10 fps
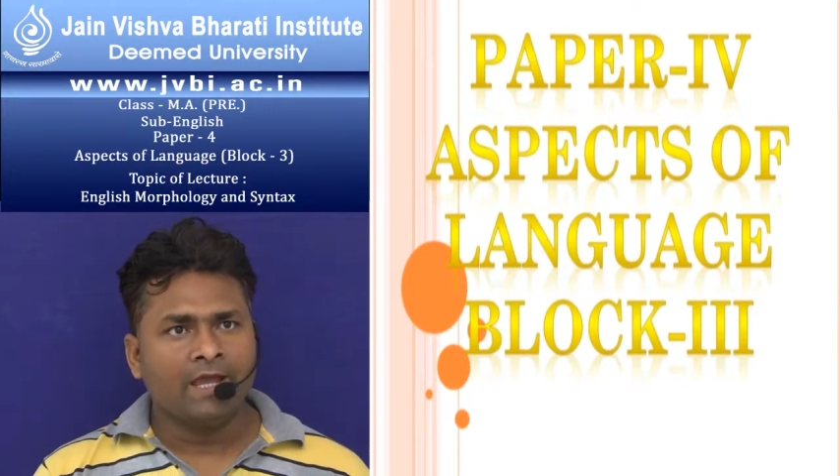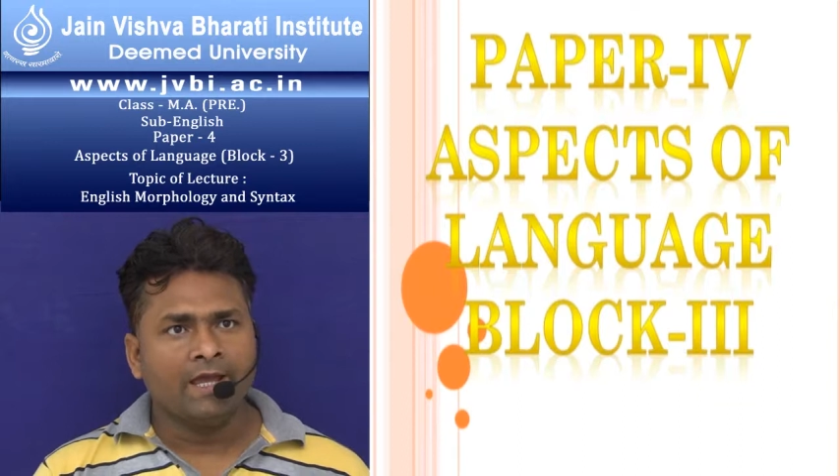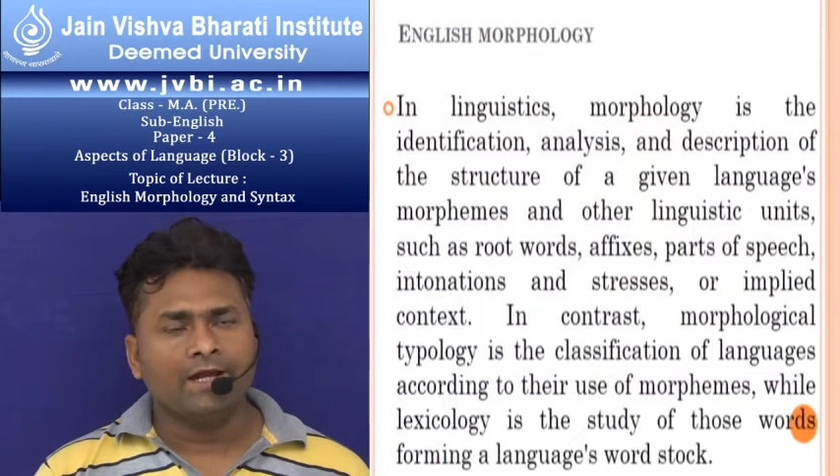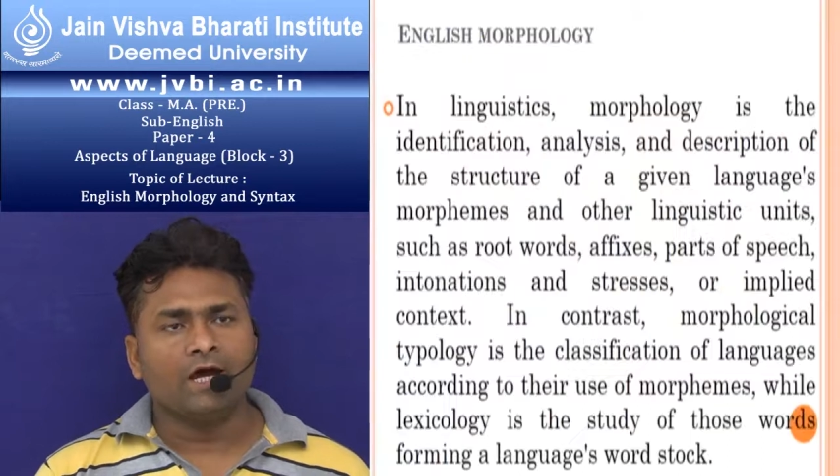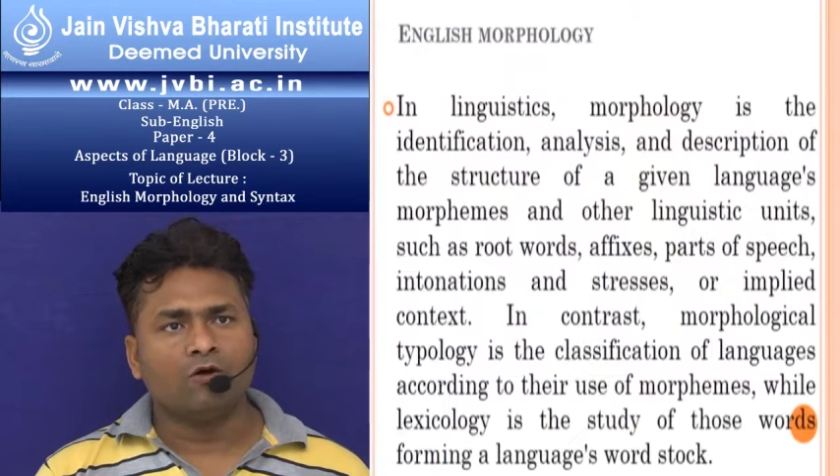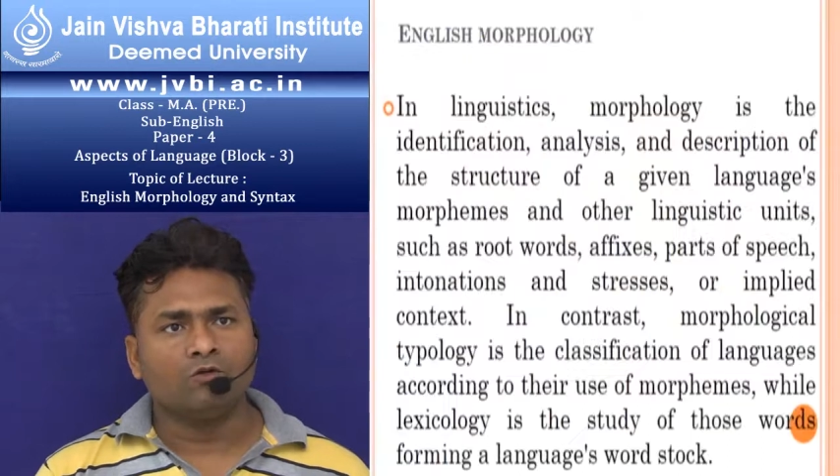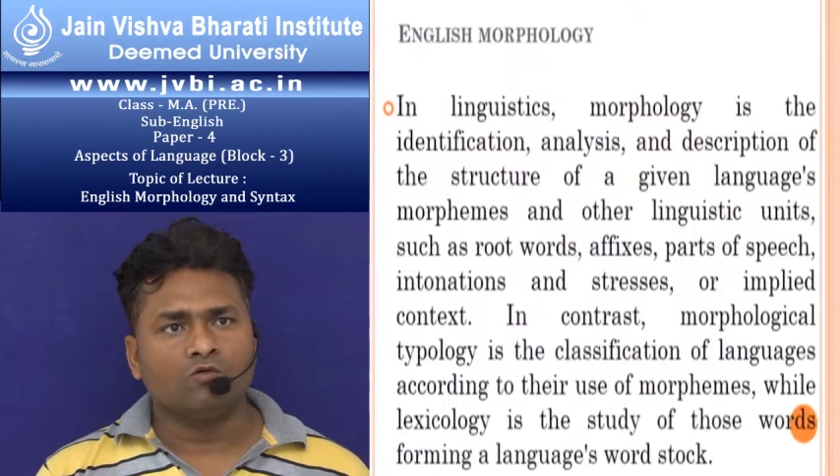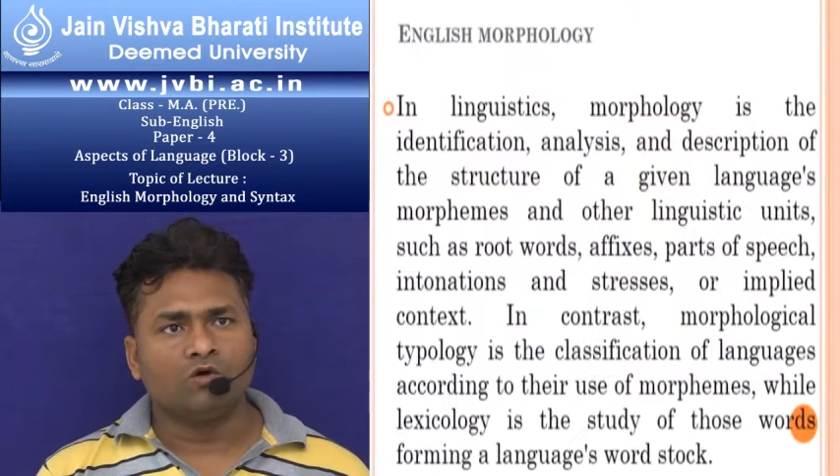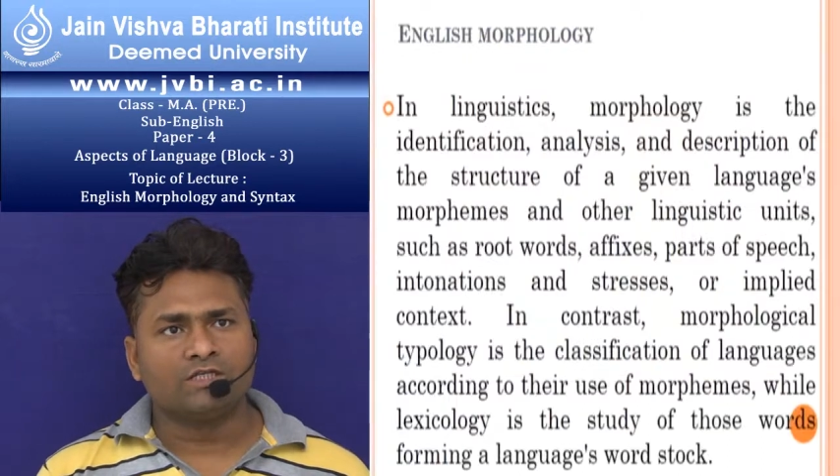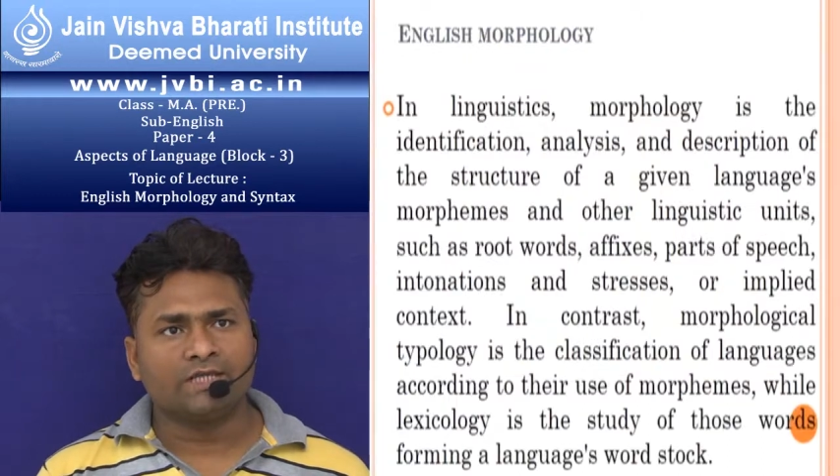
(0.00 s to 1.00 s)
and how the
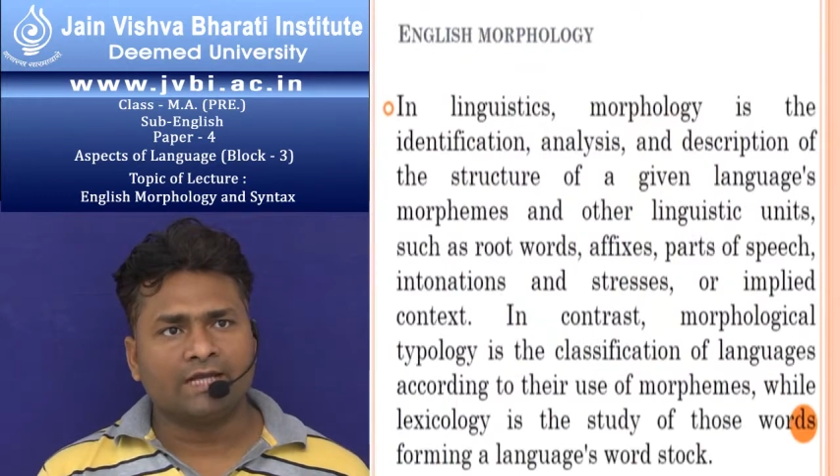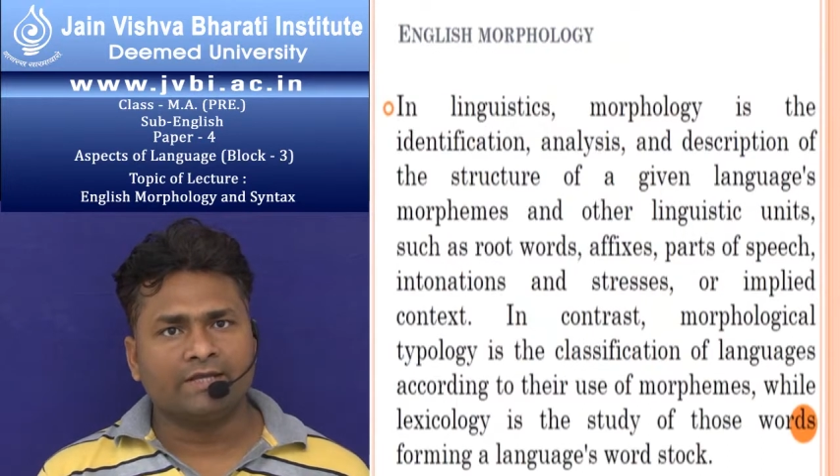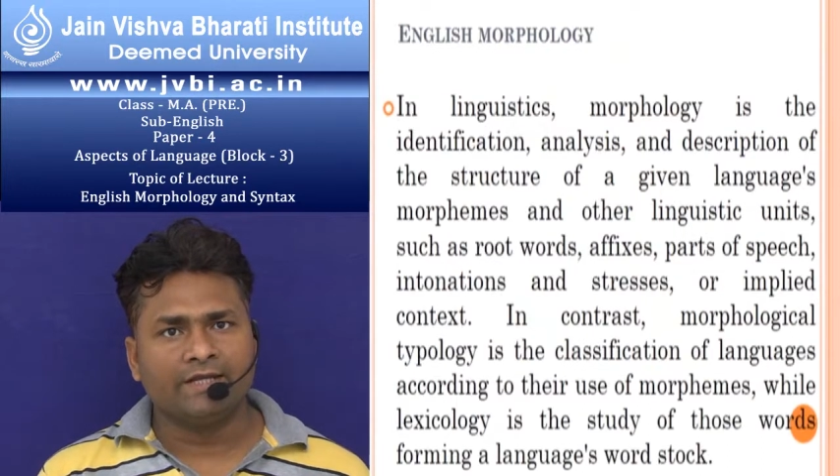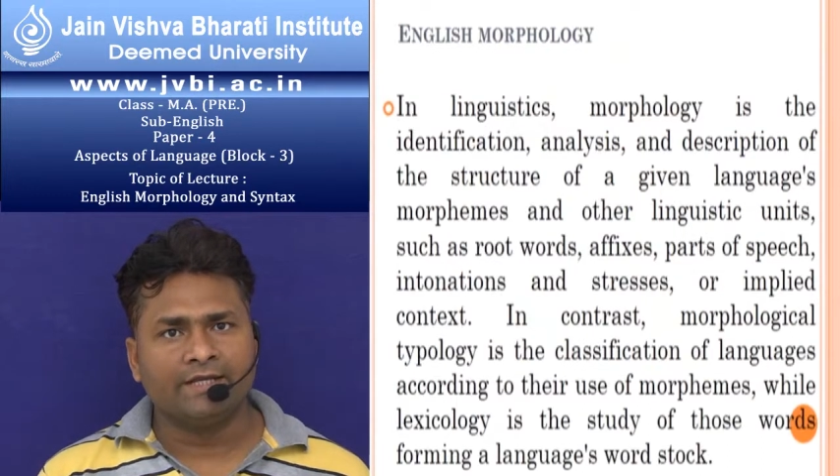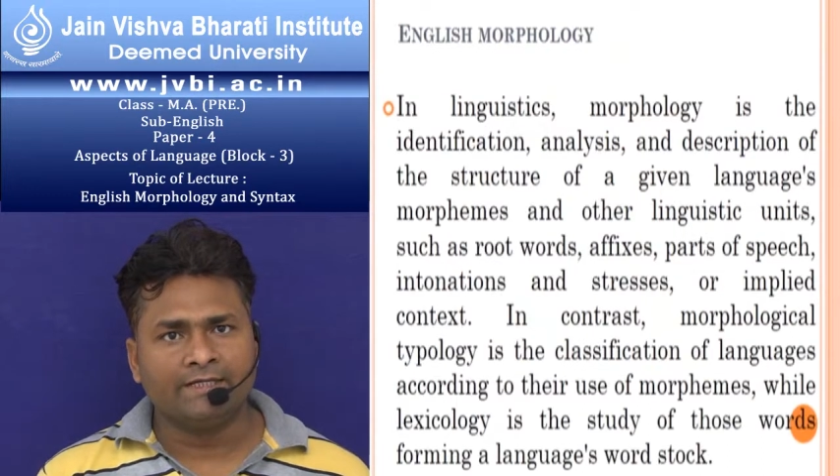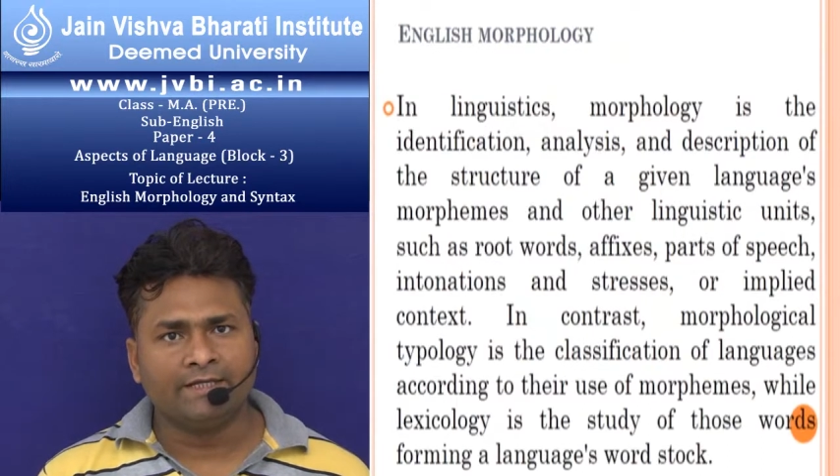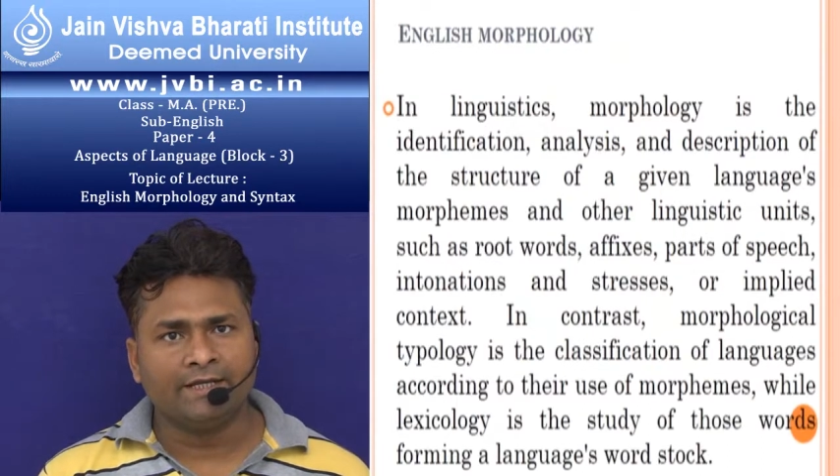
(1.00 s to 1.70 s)
words are created